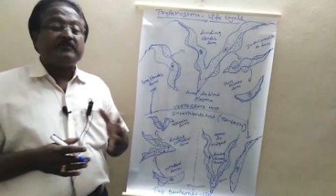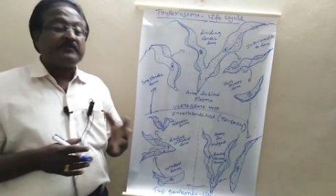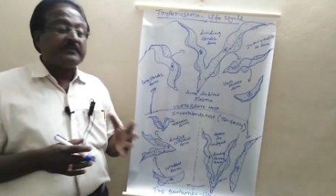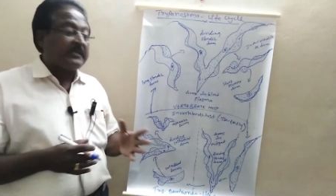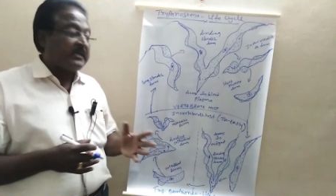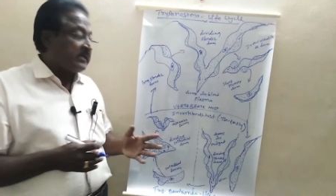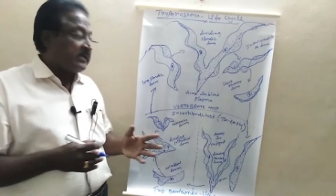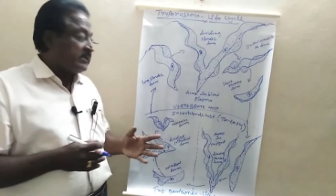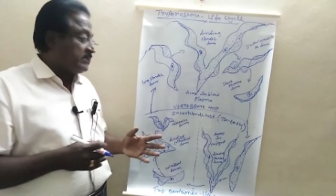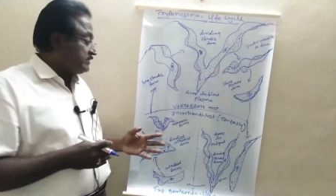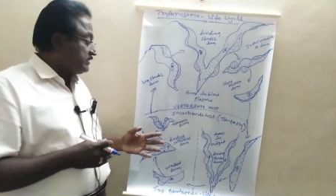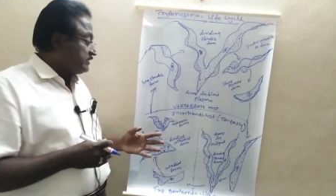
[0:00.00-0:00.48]

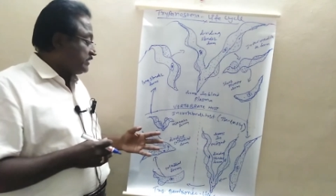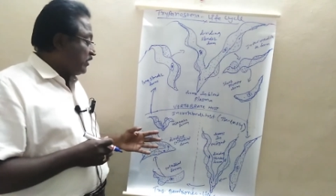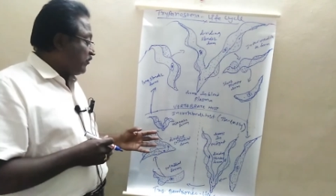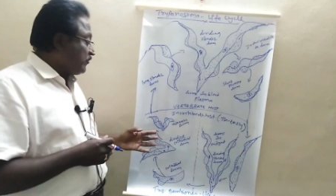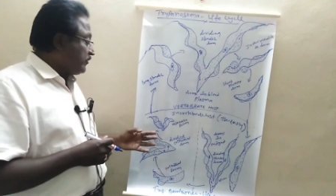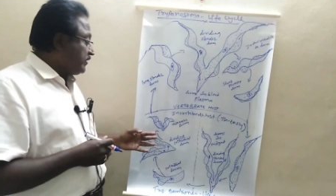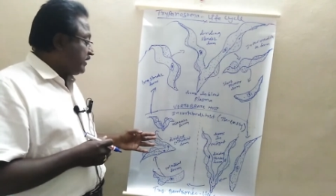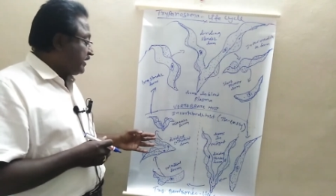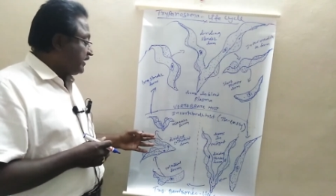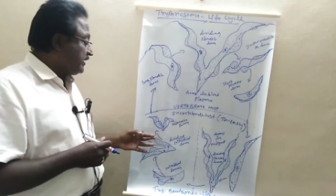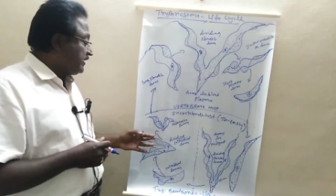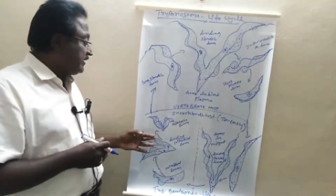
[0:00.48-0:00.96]
stage.
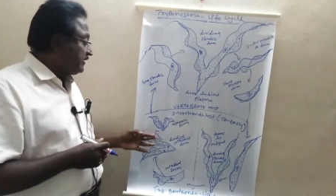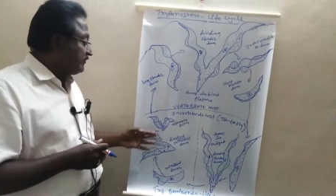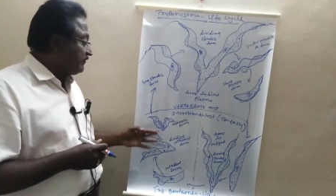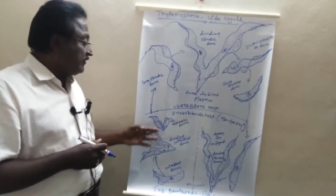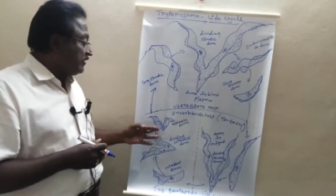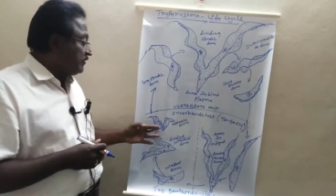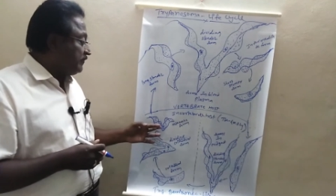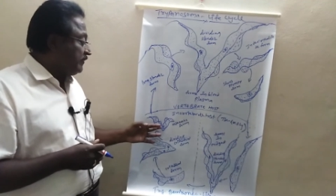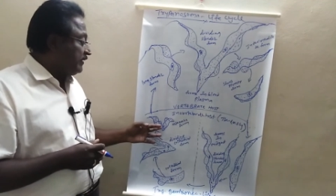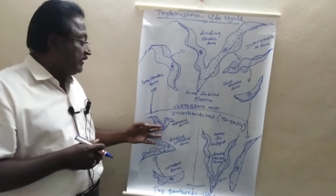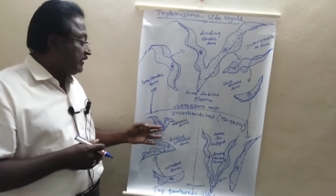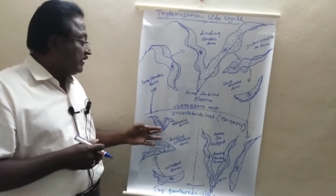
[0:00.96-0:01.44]
Now here it
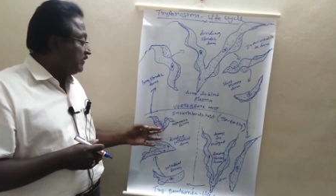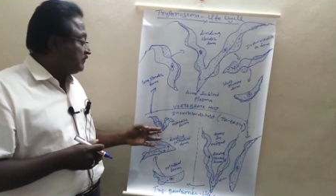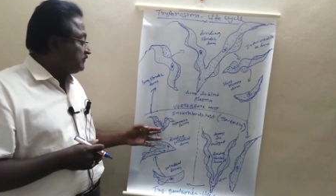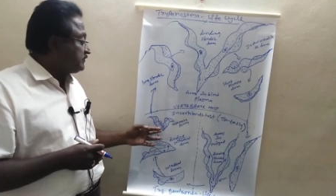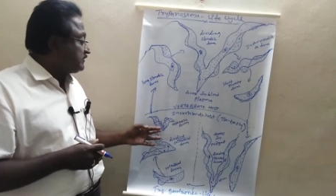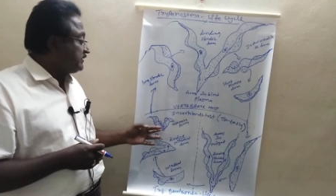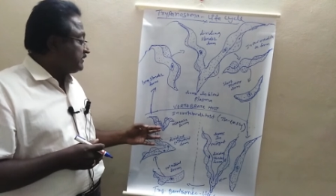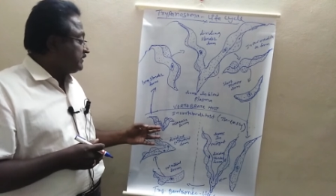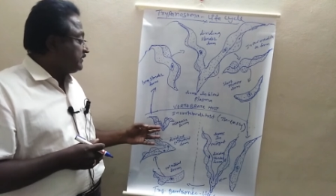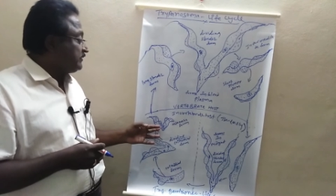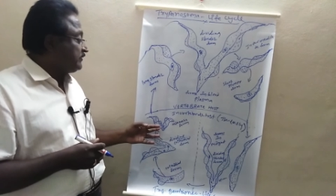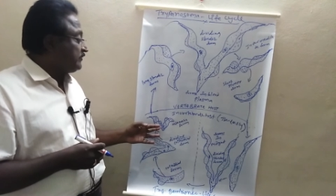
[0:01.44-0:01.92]
will
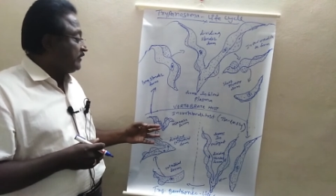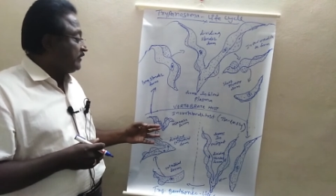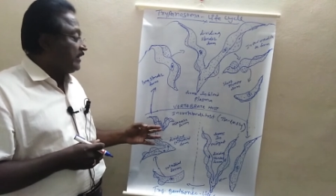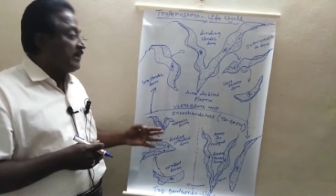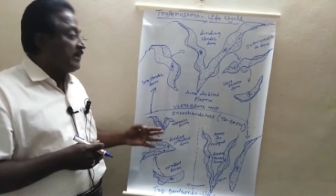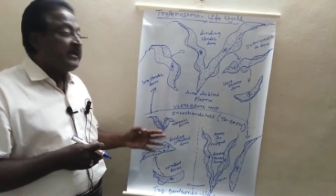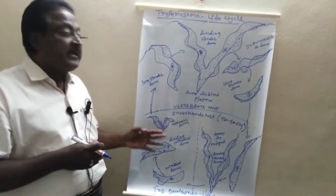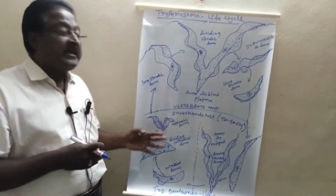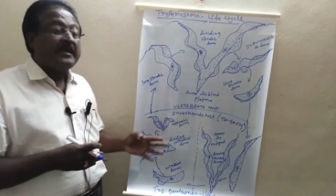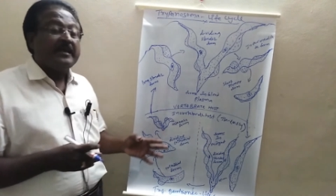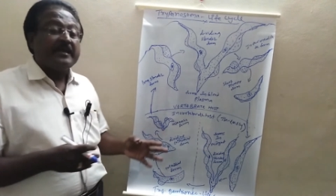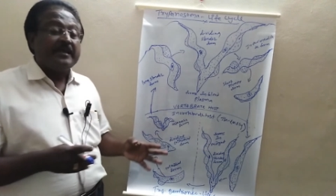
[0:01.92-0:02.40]
becomes into
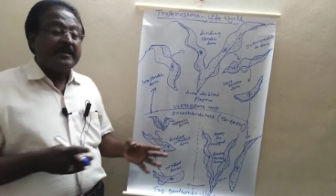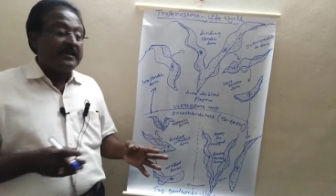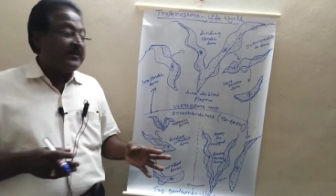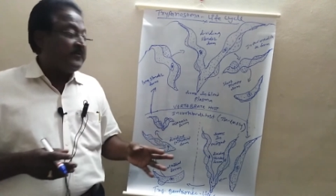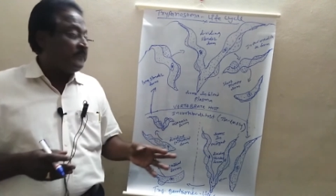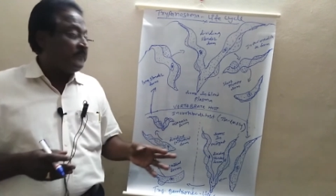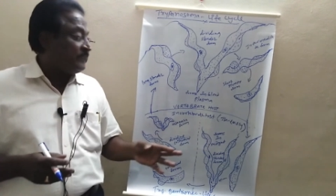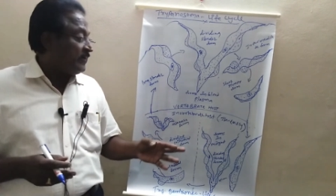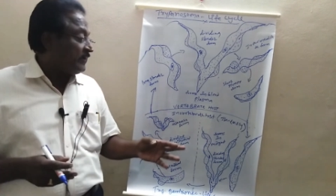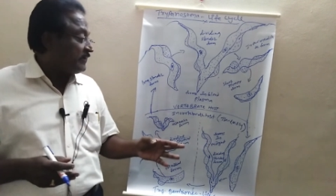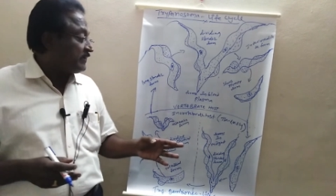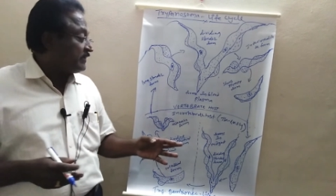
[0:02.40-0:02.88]
a
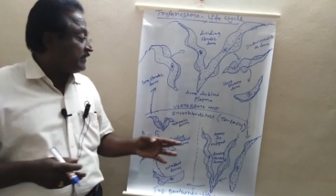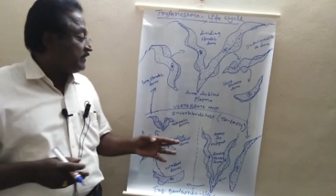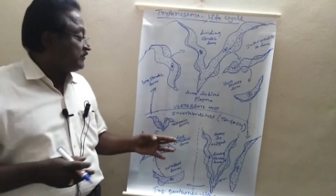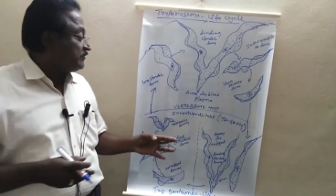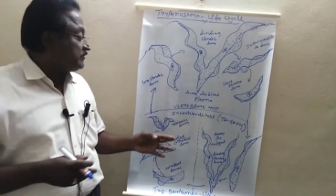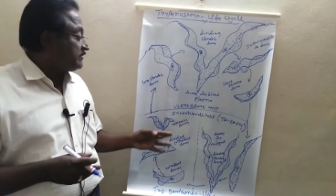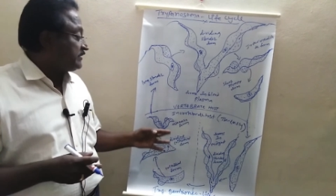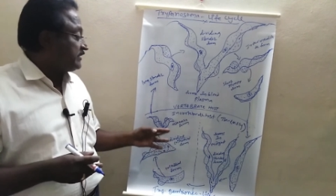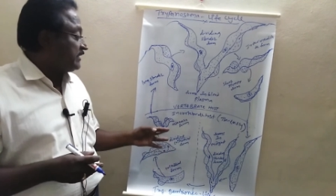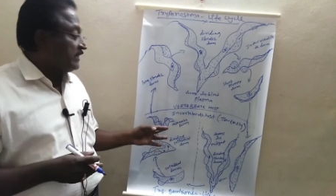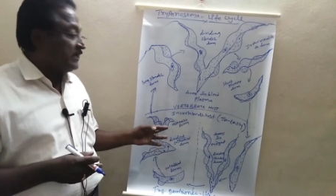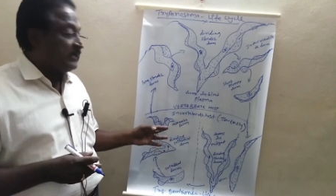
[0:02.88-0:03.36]
infective
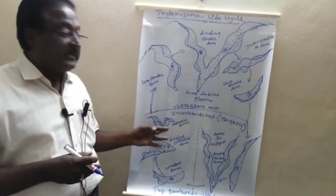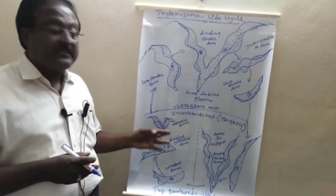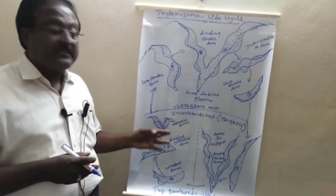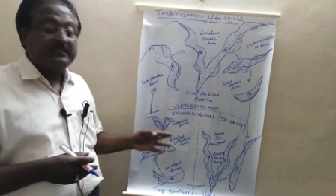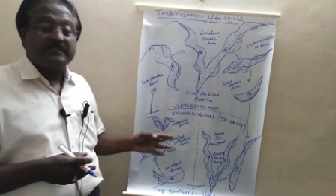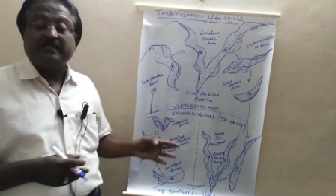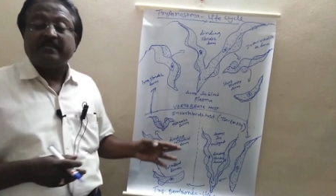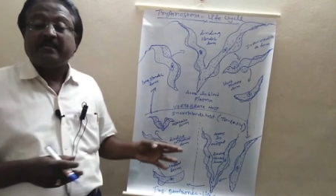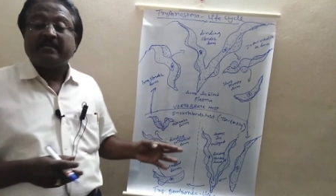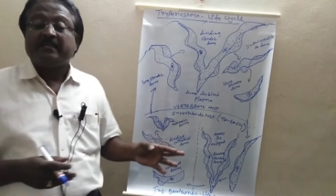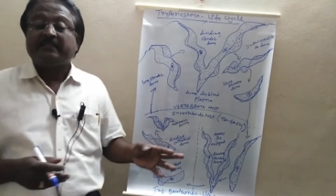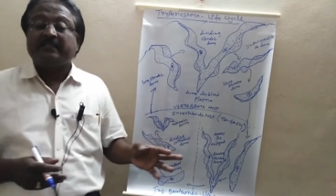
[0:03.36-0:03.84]

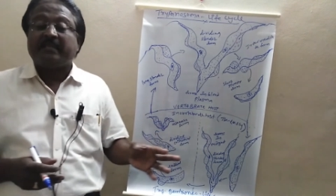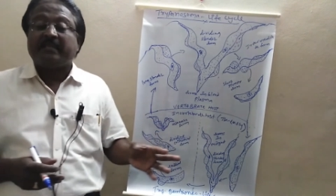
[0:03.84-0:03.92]
stage.